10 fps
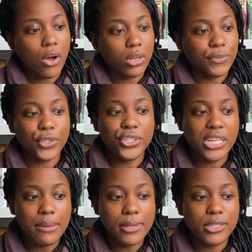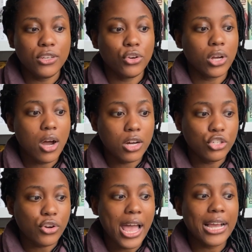all of your statements and your
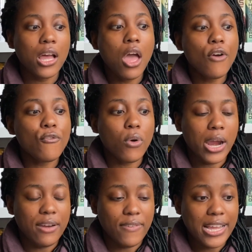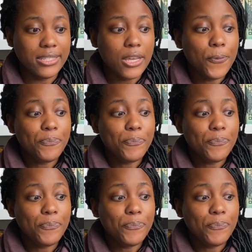contract for advice.